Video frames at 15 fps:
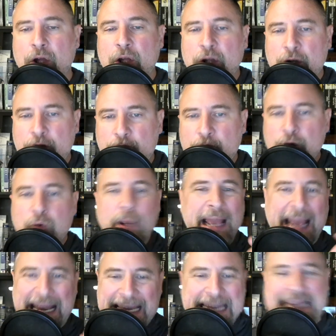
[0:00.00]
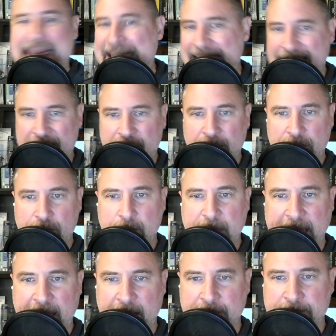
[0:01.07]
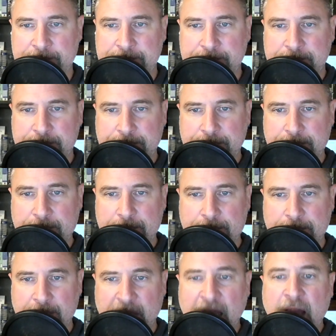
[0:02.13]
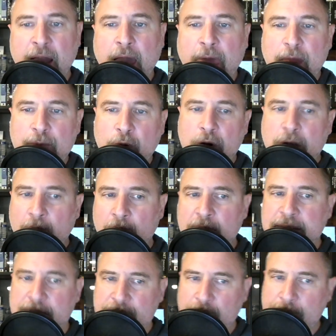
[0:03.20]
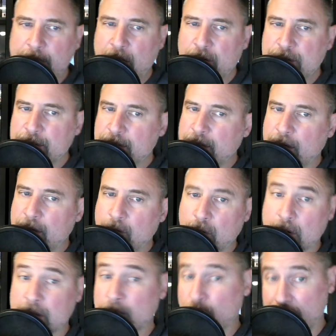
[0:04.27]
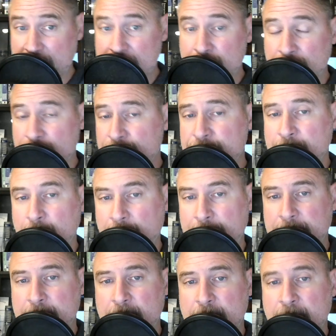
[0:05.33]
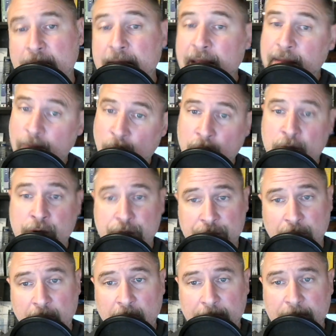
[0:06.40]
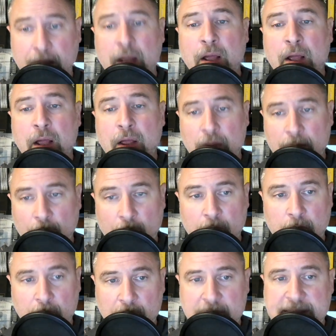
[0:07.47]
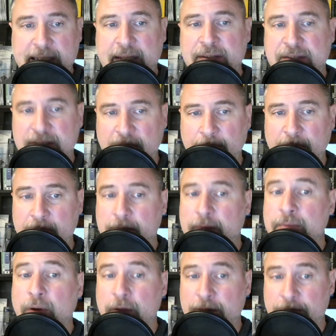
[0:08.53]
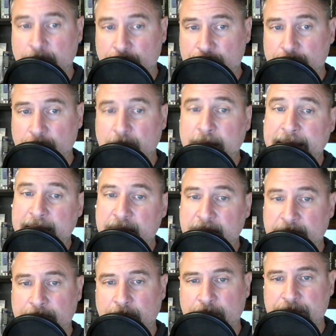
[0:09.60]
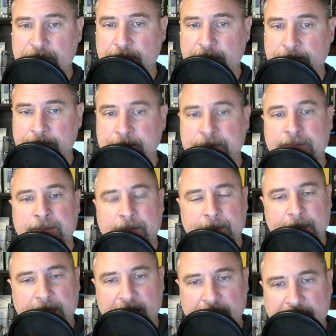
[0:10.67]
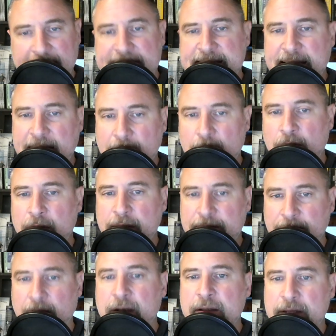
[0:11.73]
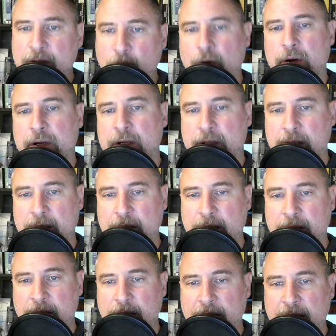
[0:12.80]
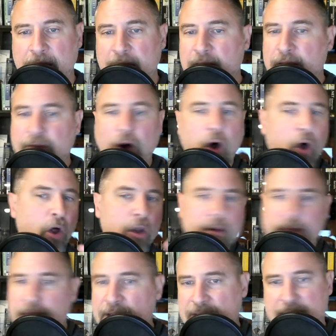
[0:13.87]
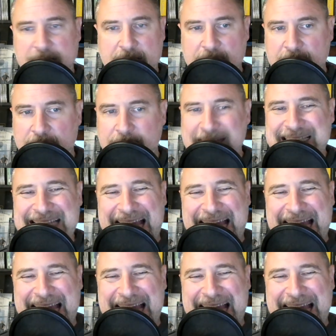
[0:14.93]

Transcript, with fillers: Do anything you can. The more content on PowerShell.org, the more people who show up. And the more who show up, the more who'll attend Summit, both virtual and in person. And that's how they fund the org. If all of this means